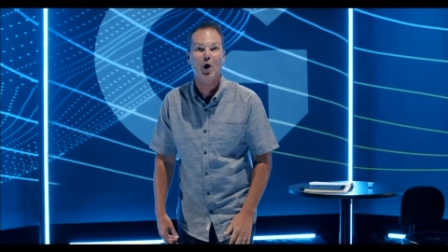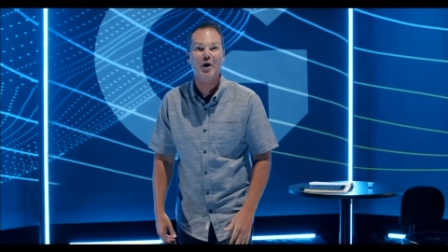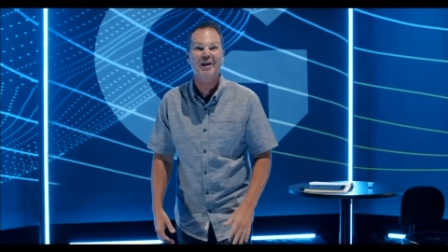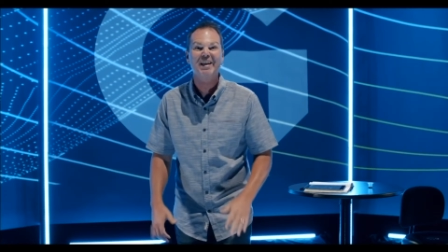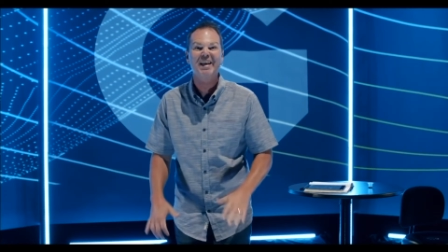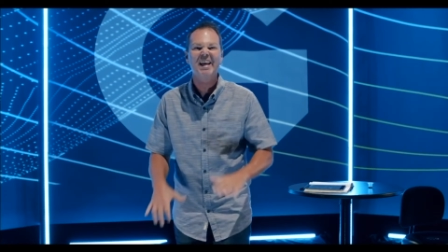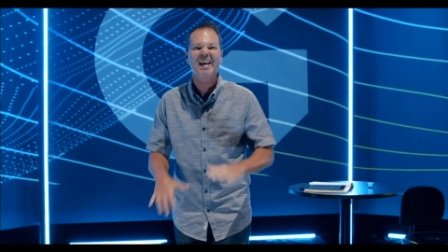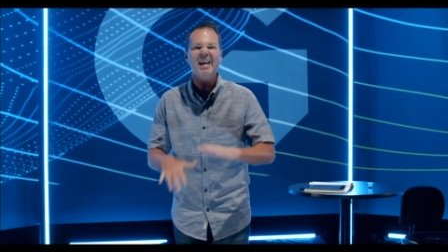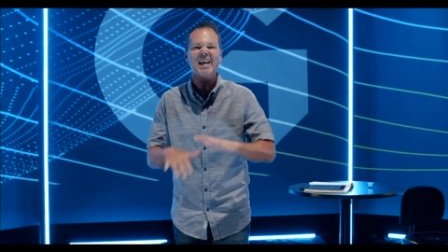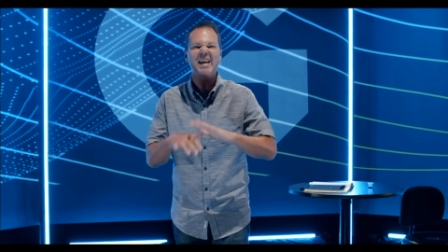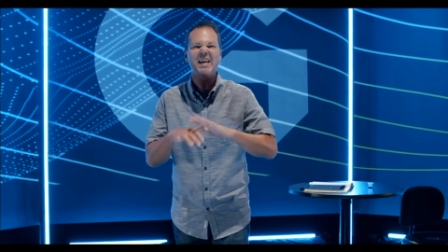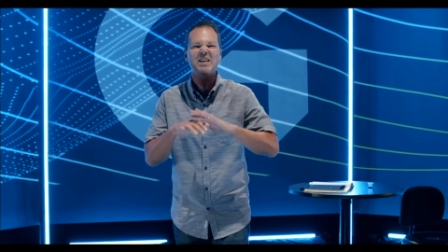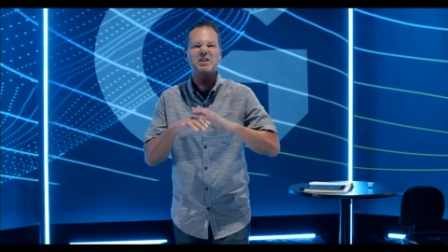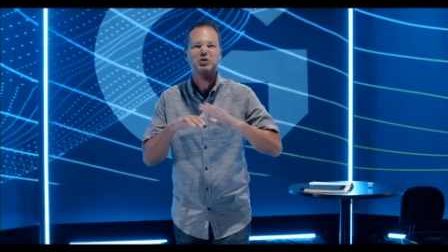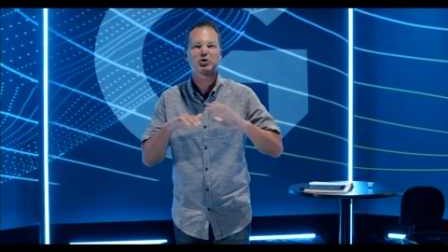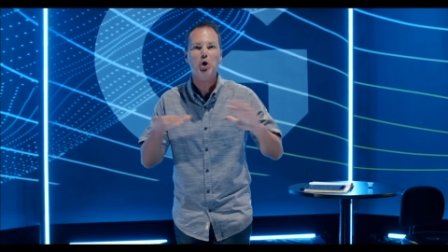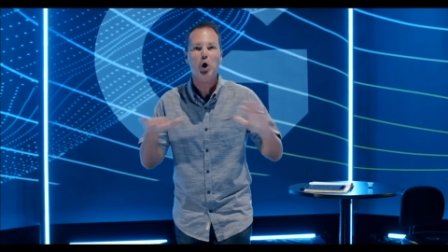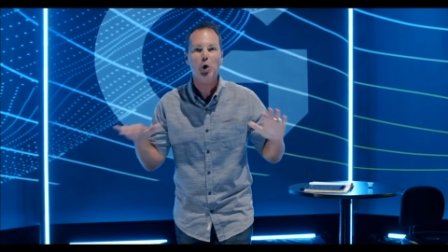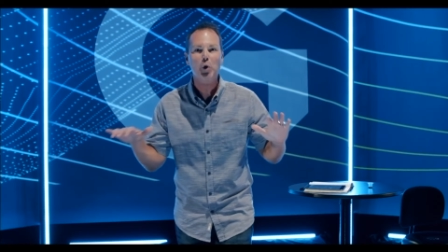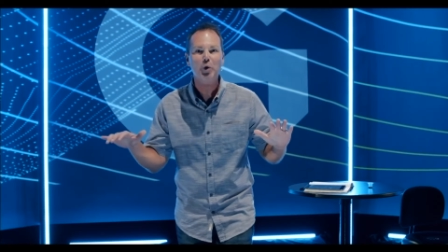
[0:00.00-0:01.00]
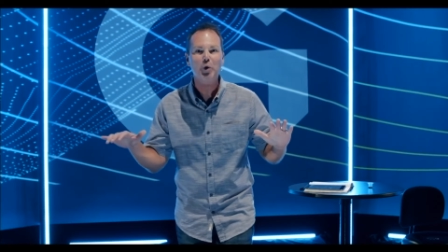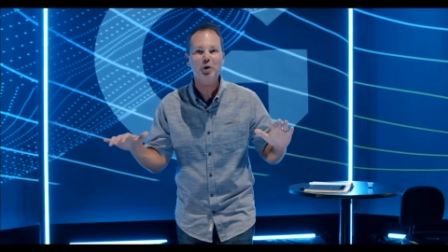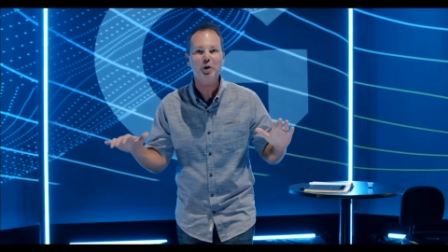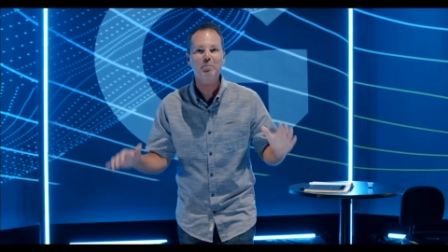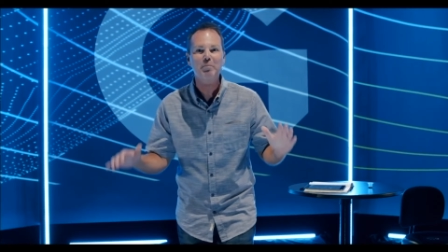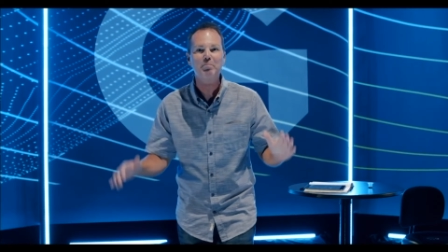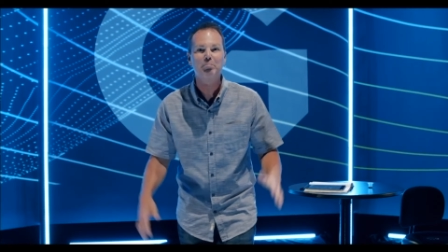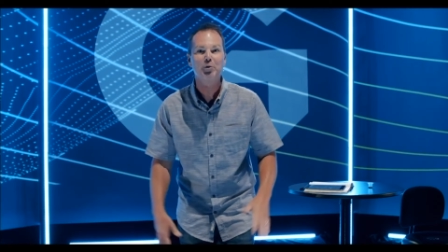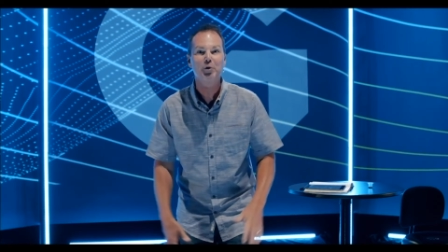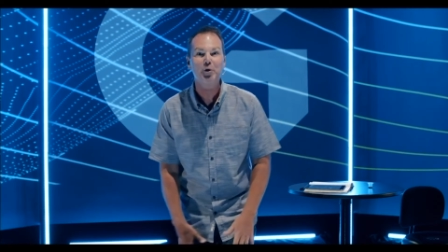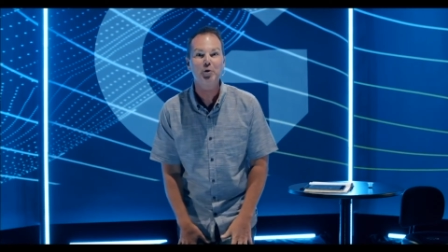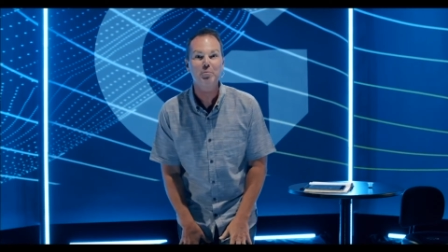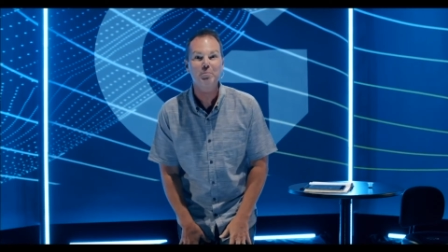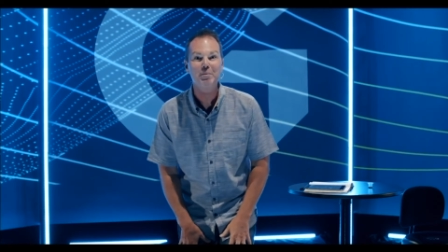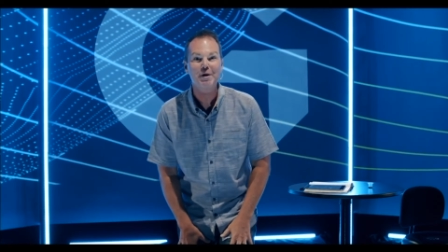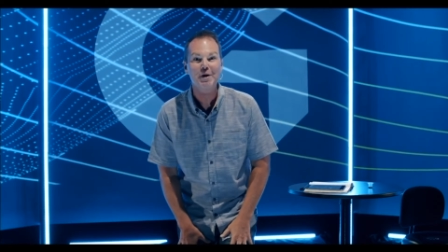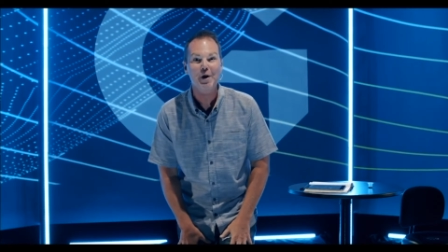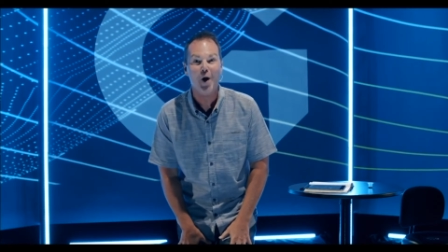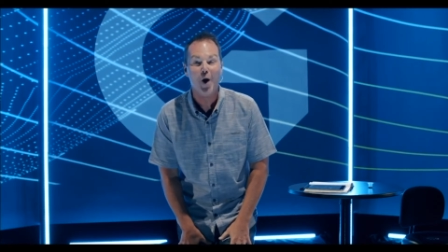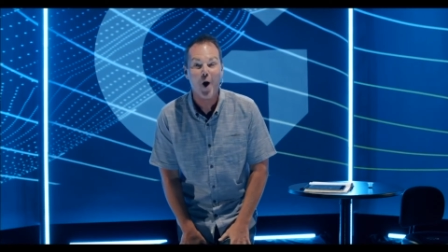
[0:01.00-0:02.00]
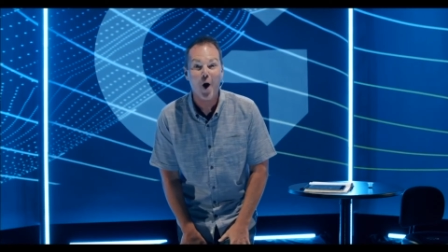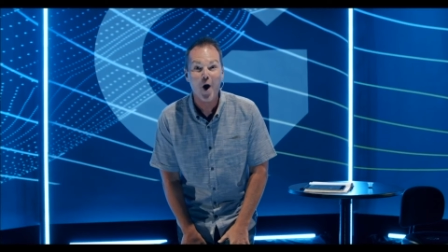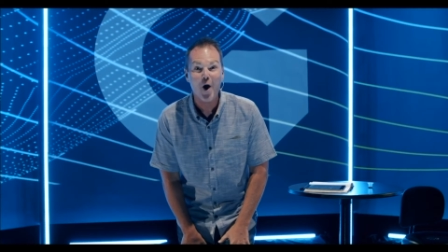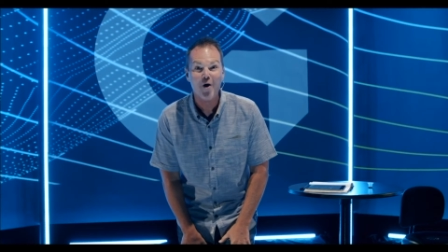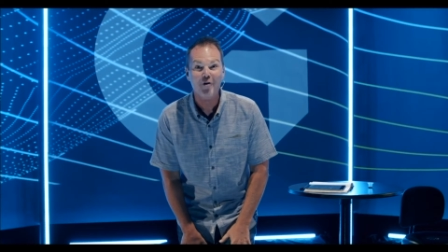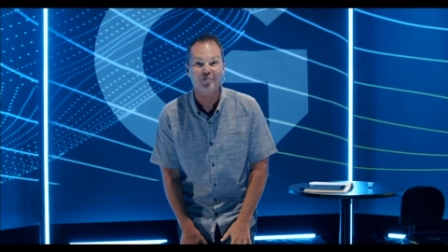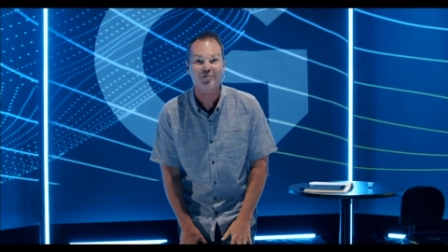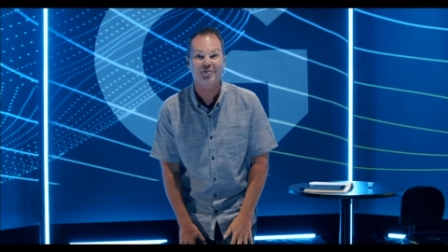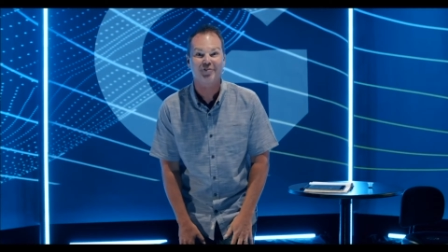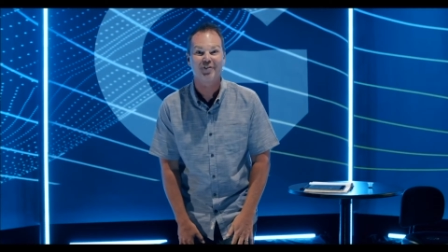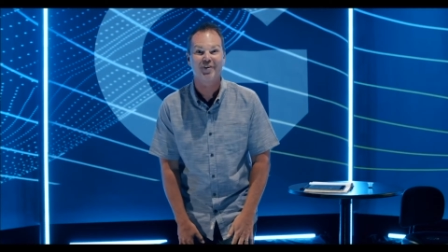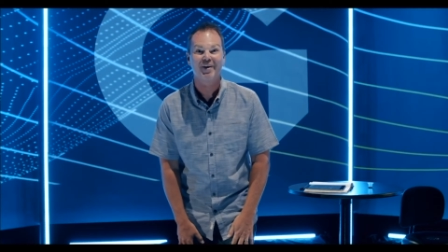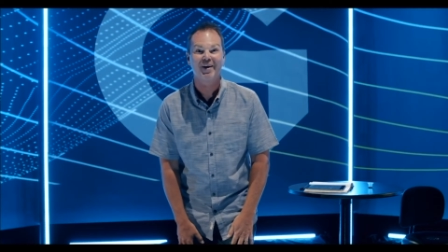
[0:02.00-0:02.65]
And he totally blew me off.